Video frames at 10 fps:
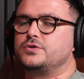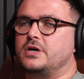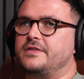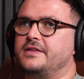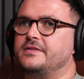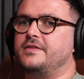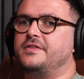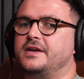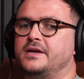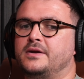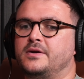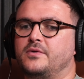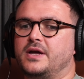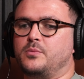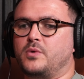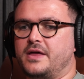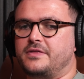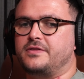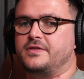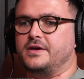So I think the thing like
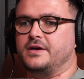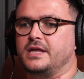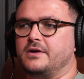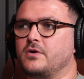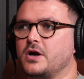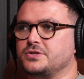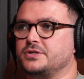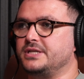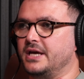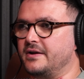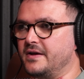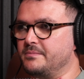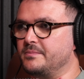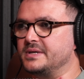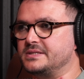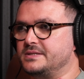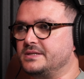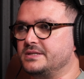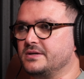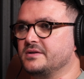with the kind of larger CRM
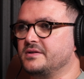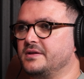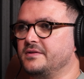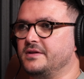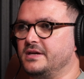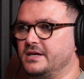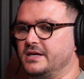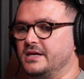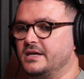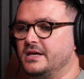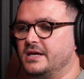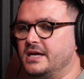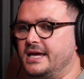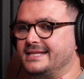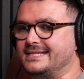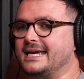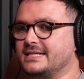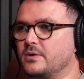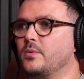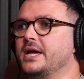businesses are that it
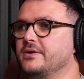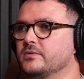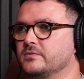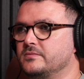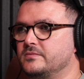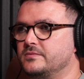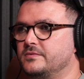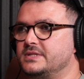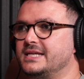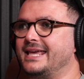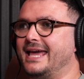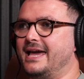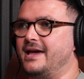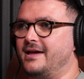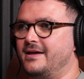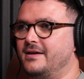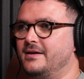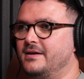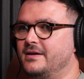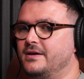takes a while to get
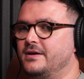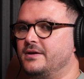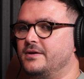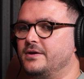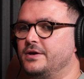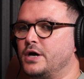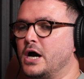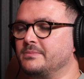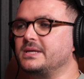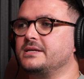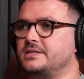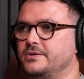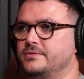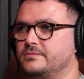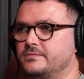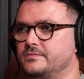updates out.